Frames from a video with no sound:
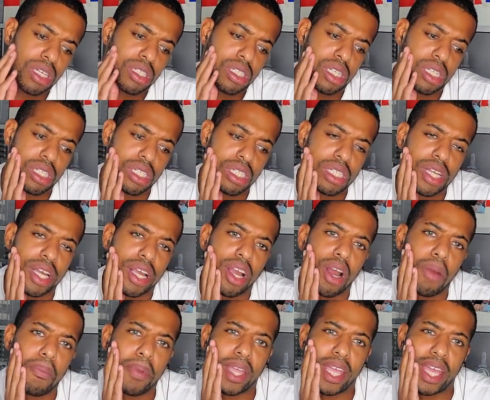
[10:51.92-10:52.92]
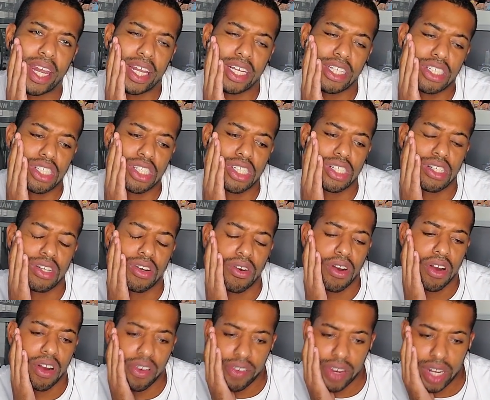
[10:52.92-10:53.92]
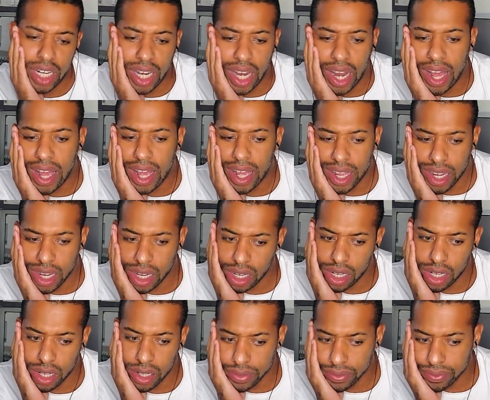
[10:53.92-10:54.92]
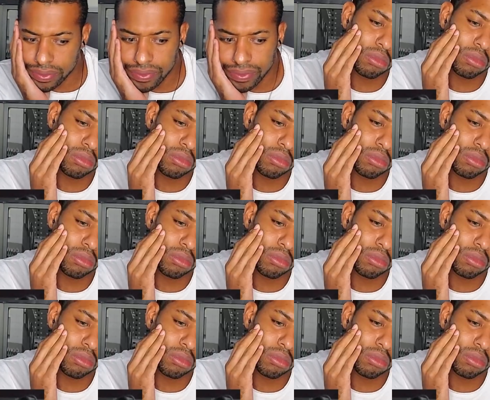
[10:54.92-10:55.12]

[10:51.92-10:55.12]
So this is like her beginning storyline.